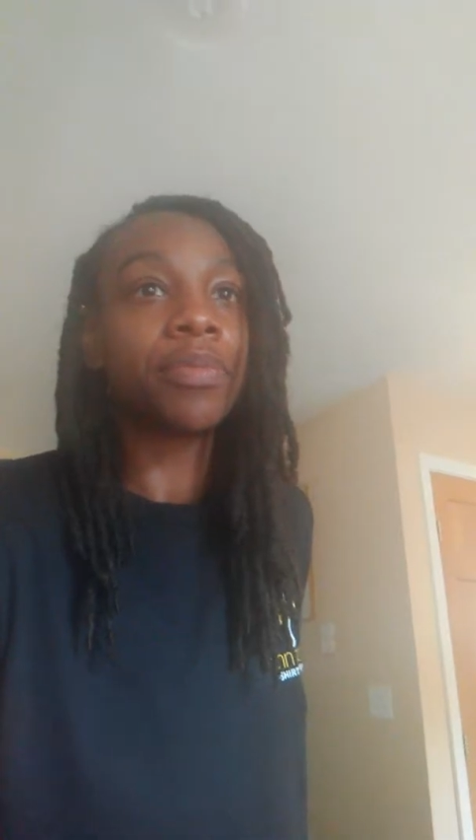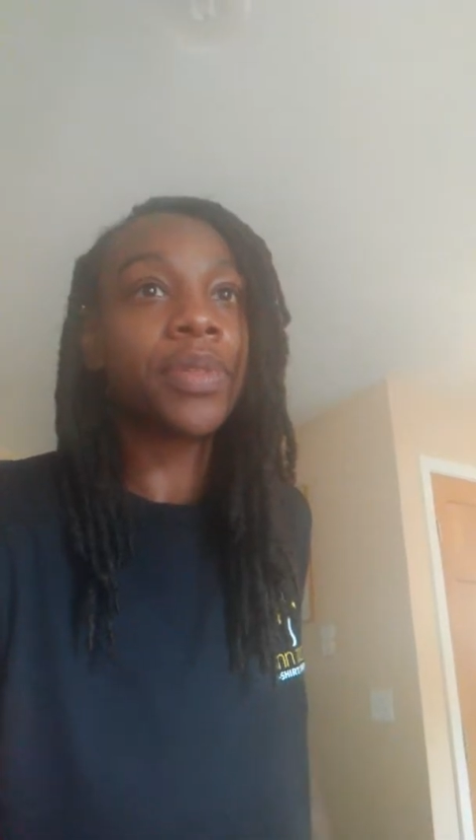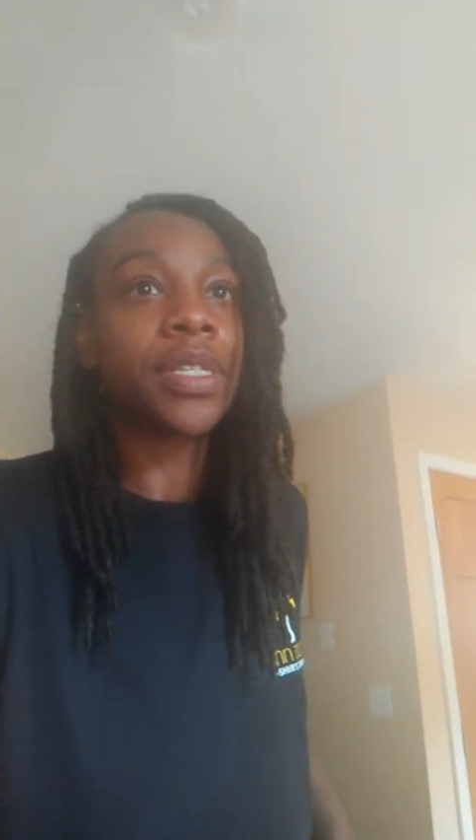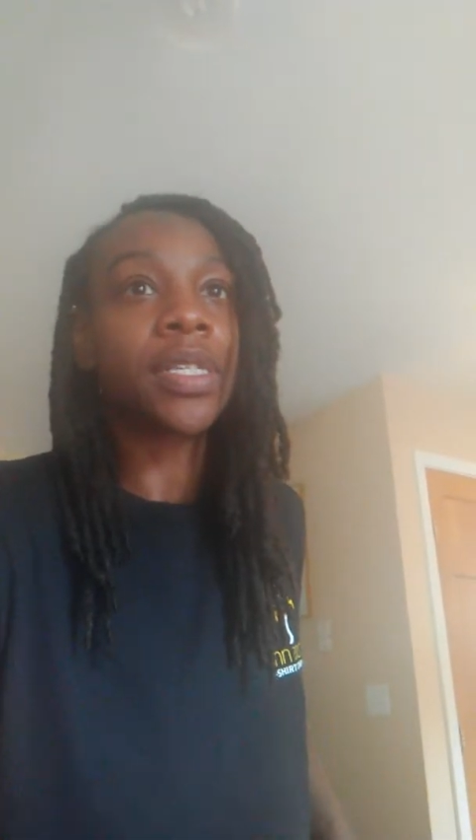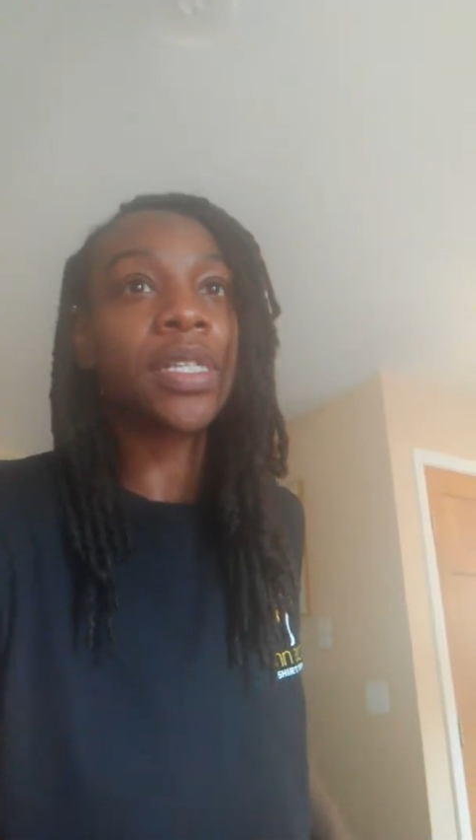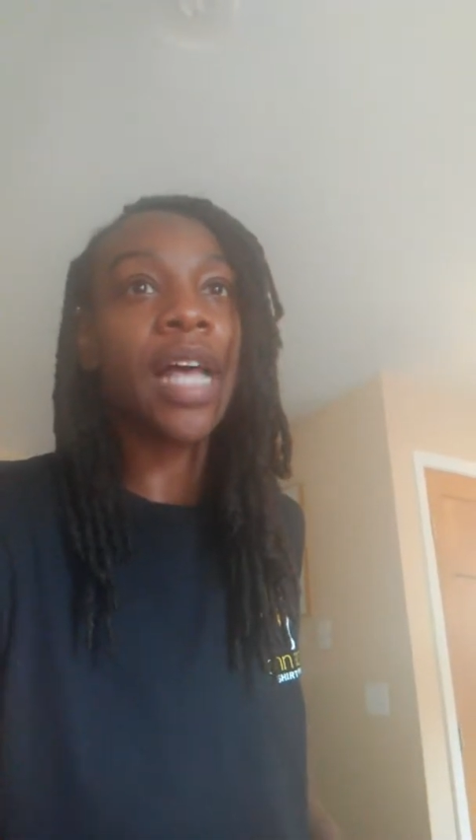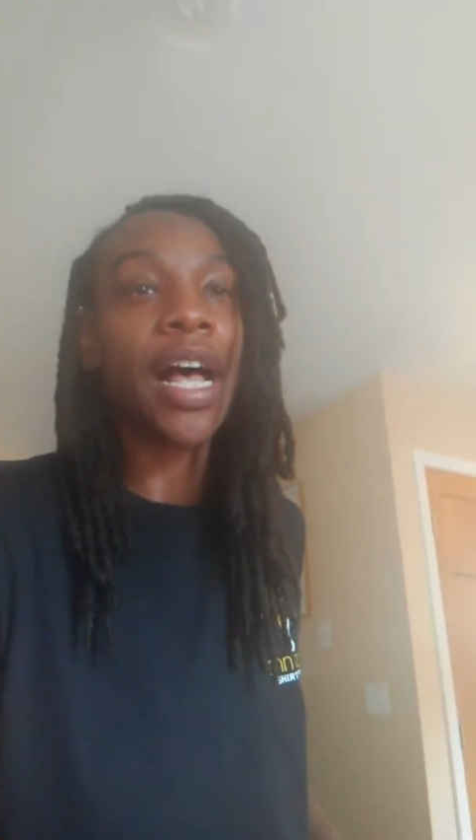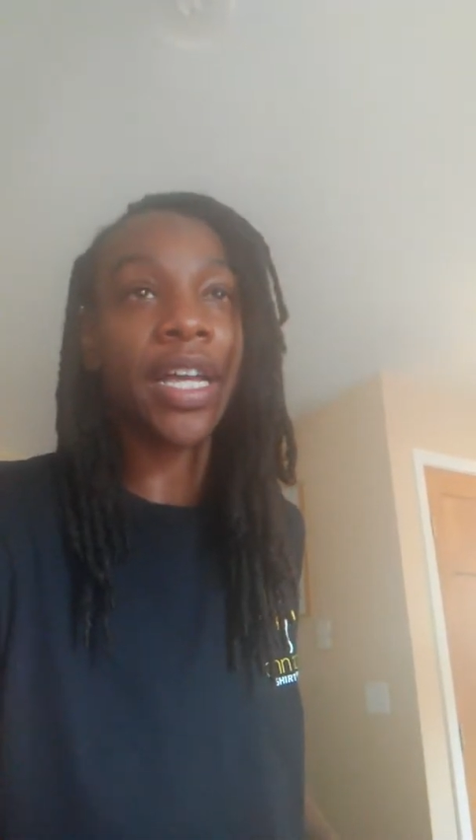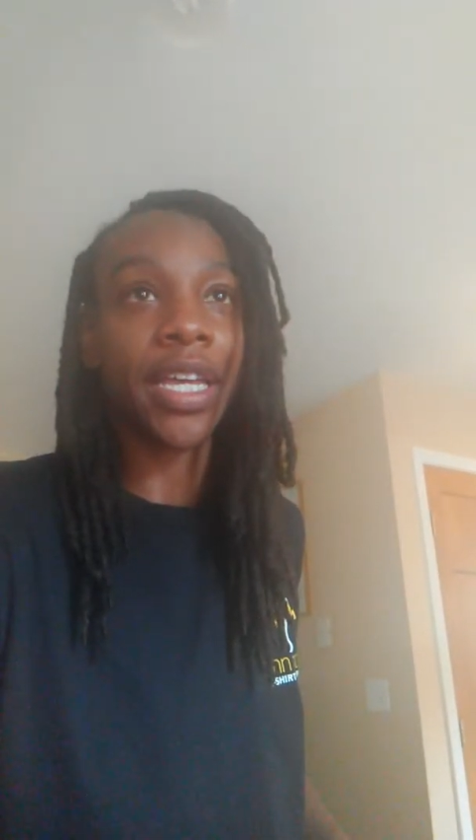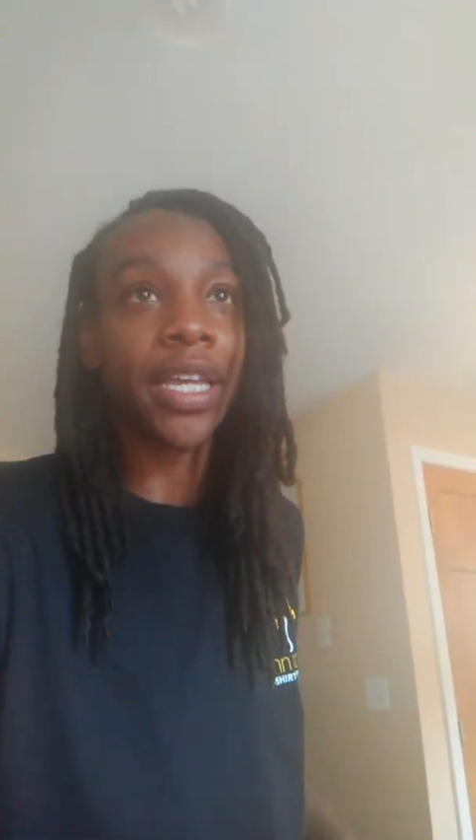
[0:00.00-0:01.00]

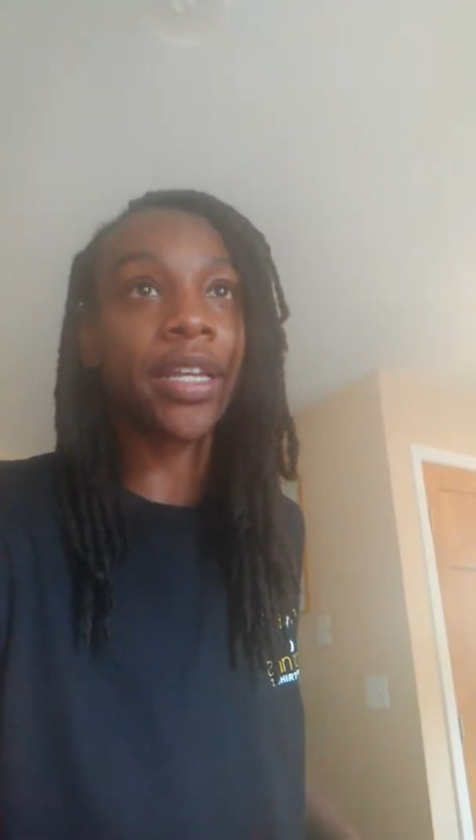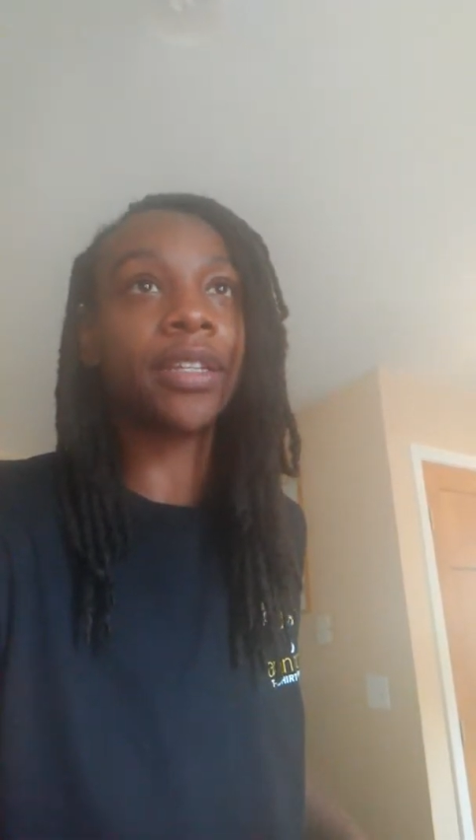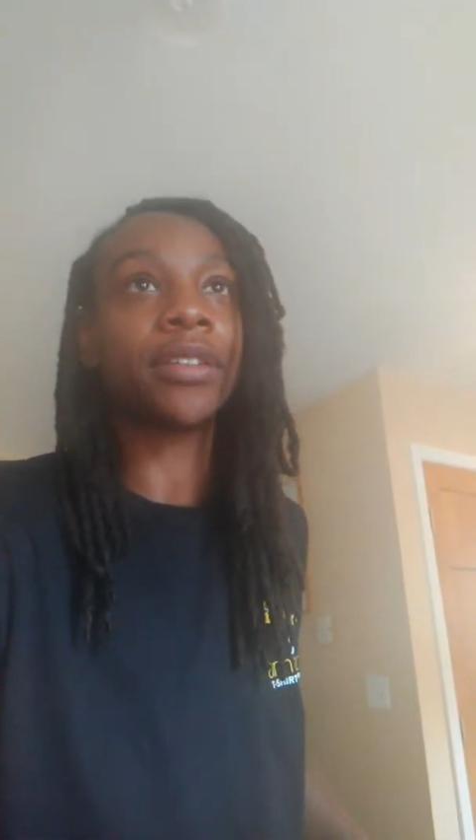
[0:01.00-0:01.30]
socket